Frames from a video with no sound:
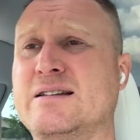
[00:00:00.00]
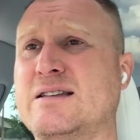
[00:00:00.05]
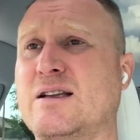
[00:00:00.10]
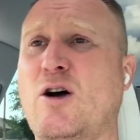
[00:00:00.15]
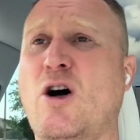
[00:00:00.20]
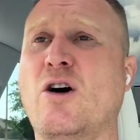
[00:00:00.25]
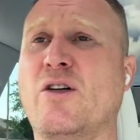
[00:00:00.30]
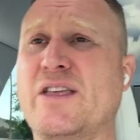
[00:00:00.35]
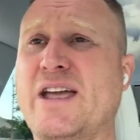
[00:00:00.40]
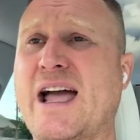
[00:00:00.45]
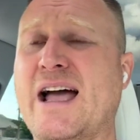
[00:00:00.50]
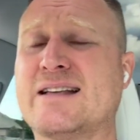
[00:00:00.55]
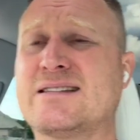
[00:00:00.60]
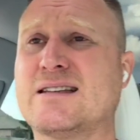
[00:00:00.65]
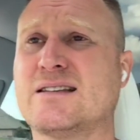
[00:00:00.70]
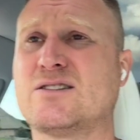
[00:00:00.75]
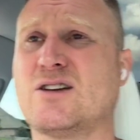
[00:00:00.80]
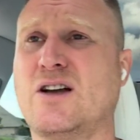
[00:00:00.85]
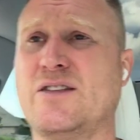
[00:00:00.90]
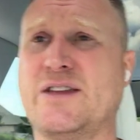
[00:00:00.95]
Because all the
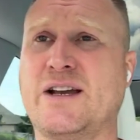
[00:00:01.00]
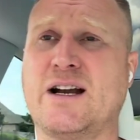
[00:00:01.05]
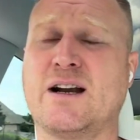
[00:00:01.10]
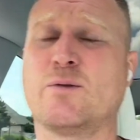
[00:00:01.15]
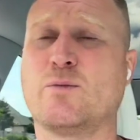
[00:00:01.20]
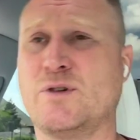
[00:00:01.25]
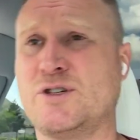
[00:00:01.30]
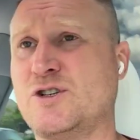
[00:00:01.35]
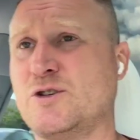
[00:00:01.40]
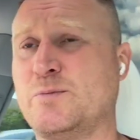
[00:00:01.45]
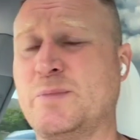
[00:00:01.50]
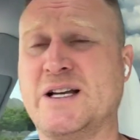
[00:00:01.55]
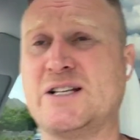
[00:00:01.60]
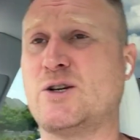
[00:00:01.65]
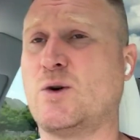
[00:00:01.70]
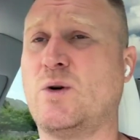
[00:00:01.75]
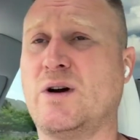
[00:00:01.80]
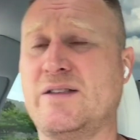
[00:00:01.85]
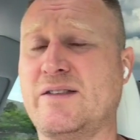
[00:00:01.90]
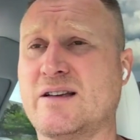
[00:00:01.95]
assets on there, which is
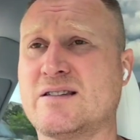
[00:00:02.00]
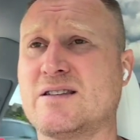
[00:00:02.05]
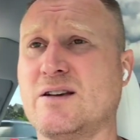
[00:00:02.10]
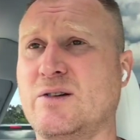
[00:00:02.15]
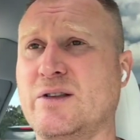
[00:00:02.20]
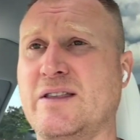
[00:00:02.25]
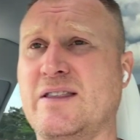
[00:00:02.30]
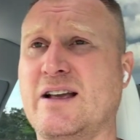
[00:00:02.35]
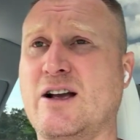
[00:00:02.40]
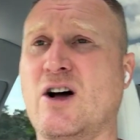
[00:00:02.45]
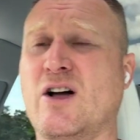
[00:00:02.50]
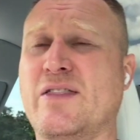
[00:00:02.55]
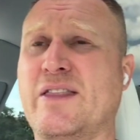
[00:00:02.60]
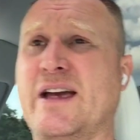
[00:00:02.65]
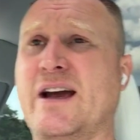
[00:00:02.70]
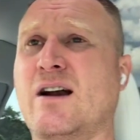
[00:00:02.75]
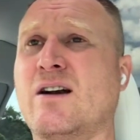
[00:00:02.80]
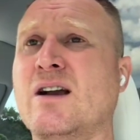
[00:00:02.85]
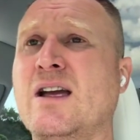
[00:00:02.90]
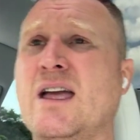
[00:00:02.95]
Bitcoin, that's the only thing
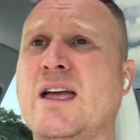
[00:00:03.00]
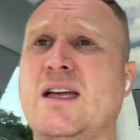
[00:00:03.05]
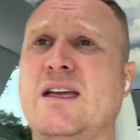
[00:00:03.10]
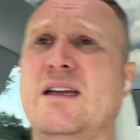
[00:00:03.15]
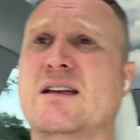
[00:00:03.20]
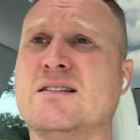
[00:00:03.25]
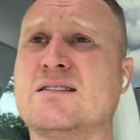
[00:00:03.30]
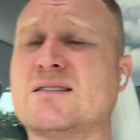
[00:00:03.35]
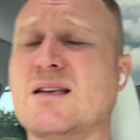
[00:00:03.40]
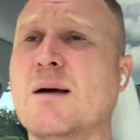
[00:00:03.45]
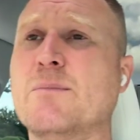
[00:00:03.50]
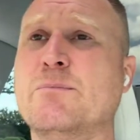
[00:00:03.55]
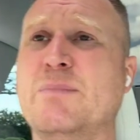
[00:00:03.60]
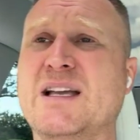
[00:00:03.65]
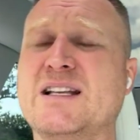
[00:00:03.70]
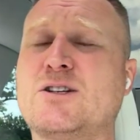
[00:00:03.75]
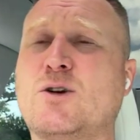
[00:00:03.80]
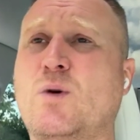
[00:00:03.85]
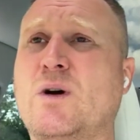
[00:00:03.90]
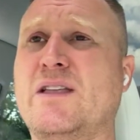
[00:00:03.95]
on there, is some
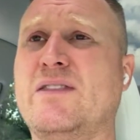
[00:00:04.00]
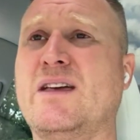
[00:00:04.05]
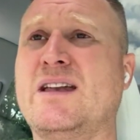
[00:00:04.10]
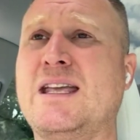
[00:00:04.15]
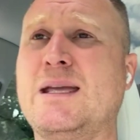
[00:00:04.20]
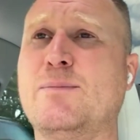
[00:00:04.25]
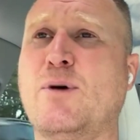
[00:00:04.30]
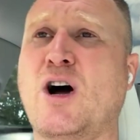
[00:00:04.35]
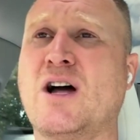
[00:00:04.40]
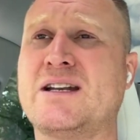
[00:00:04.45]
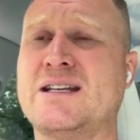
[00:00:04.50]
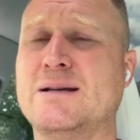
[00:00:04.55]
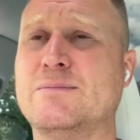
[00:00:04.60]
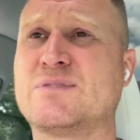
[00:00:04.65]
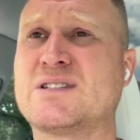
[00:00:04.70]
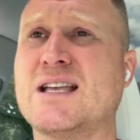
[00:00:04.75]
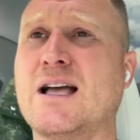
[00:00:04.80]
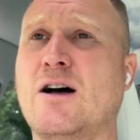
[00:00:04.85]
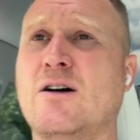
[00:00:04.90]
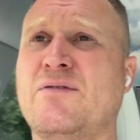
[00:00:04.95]
Bitcoin that he bought
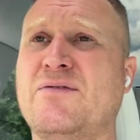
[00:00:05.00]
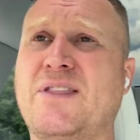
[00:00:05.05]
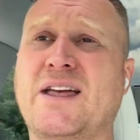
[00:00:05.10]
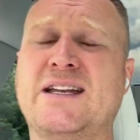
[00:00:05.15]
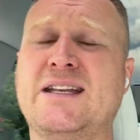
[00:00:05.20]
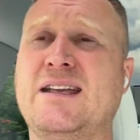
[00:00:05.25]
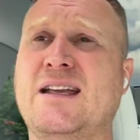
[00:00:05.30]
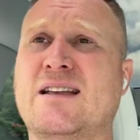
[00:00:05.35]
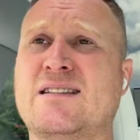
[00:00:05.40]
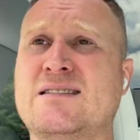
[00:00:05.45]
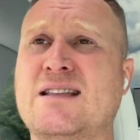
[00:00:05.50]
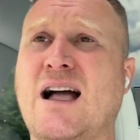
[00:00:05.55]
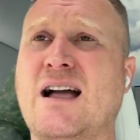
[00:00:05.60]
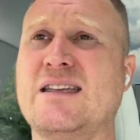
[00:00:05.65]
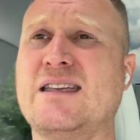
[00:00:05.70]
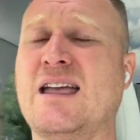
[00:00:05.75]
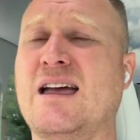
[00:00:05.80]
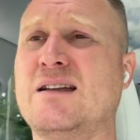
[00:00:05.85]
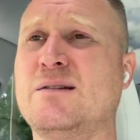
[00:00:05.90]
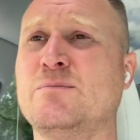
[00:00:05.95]
himself that he has
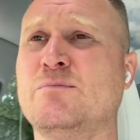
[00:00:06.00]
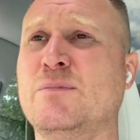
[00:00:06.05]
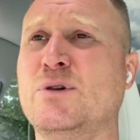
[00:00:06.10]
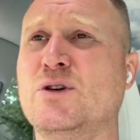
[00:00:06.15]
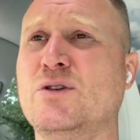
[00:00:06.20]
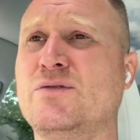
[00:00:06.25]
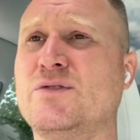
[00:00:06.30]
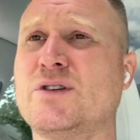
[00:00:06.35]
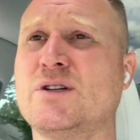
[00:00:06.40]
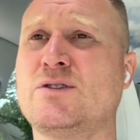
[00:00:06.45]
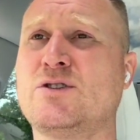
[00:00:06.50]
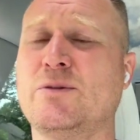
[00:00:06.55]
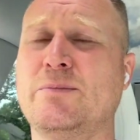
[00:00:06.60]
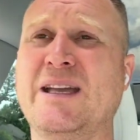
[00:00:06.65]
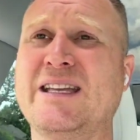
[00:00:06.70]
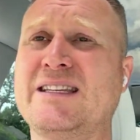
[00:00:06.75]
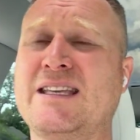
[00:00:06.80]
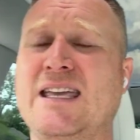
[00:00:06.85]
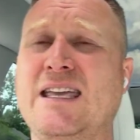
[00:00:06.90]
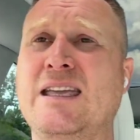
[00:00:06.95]
not yet moved
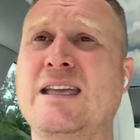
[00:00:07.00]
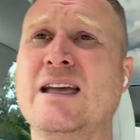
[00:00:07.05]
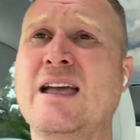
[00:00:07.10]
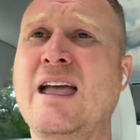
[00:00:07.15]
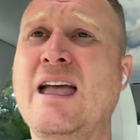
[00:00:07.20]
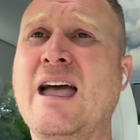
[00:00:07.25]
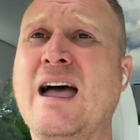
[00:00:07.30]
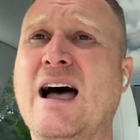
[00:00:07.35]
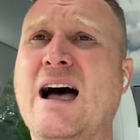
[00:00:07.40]
to Bitkey.